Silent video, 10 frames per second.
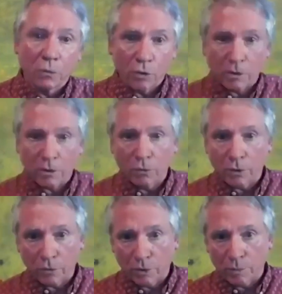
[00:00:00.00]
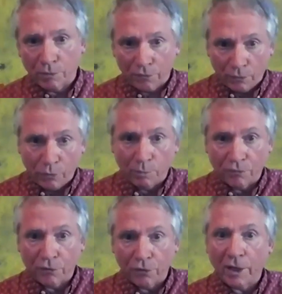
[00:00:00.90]
or who
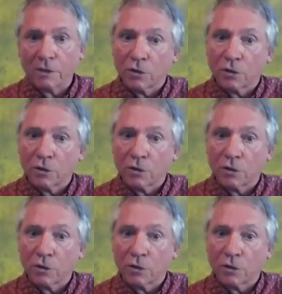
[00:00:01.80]
prefer that